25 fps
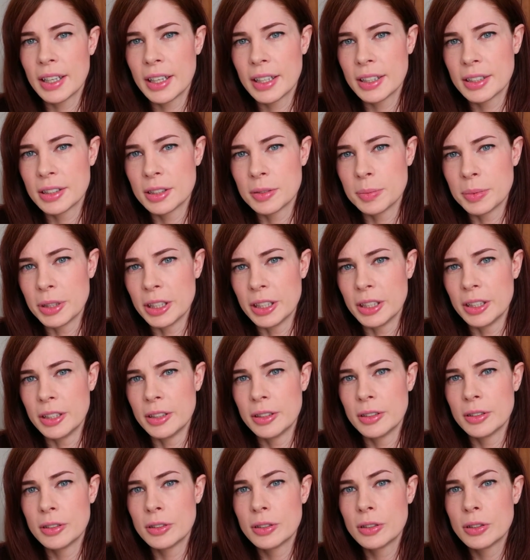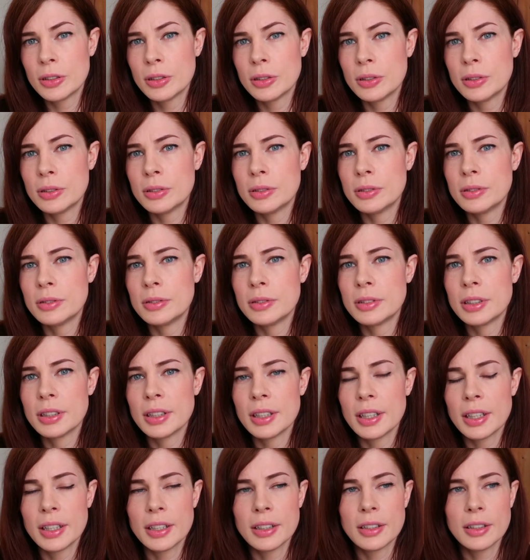had to be called,
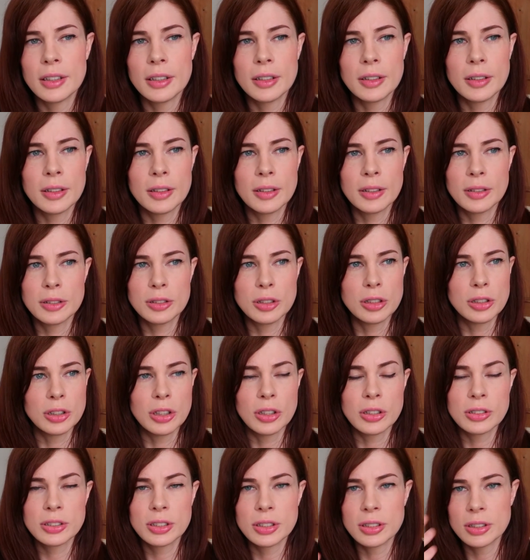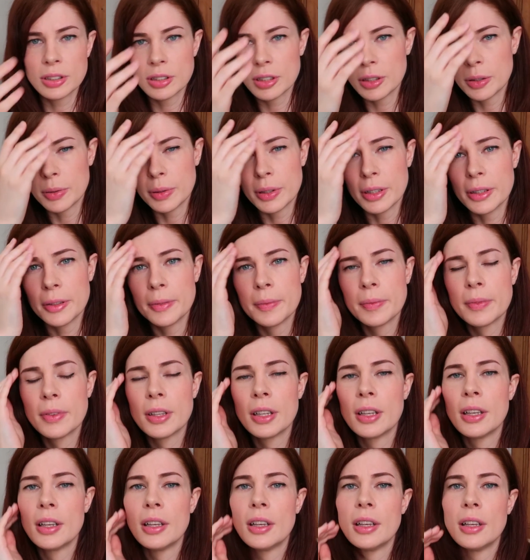and the doctors who
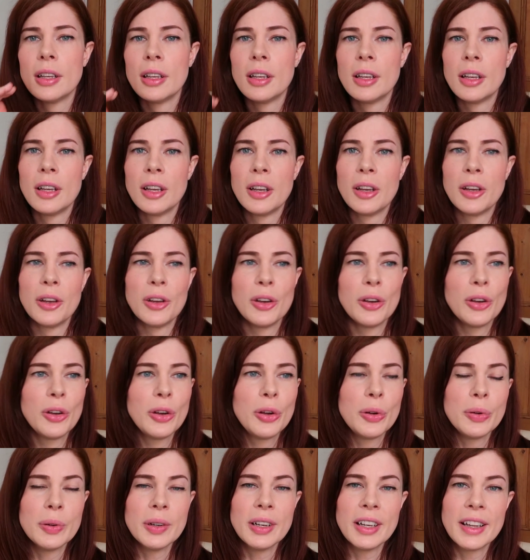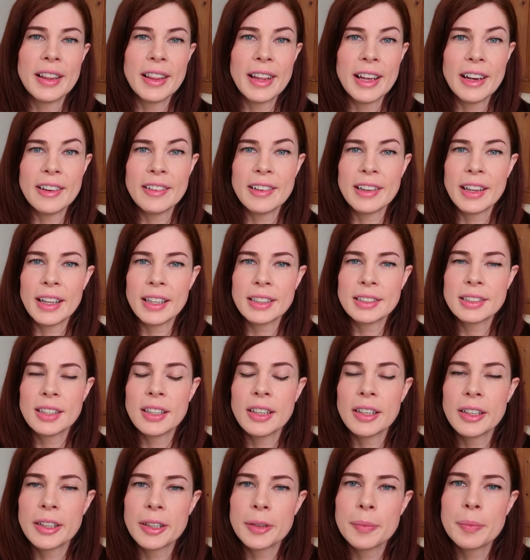were there at that
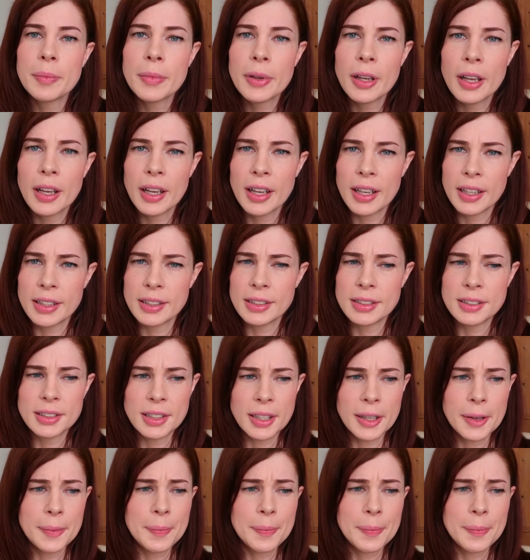time, and